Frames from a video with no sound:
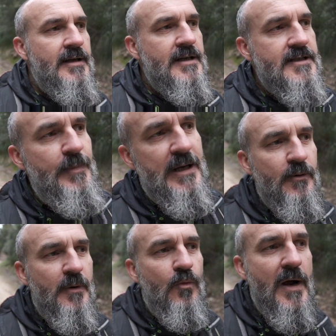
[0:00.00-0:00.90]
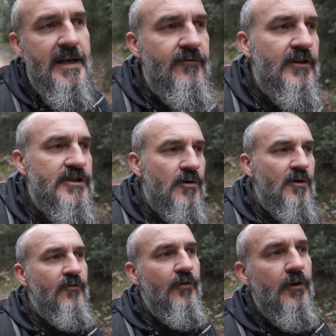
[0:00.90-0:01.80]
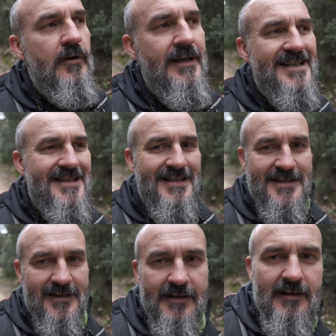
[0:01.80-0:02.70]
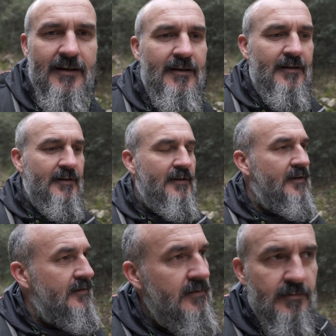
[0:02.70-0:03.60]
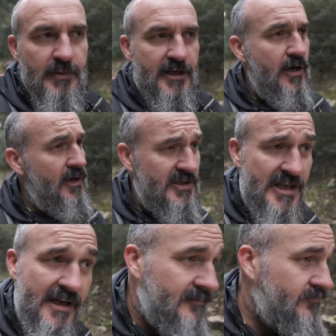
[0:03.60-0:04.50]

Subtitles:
is to become a wedding photographer in Sicily, because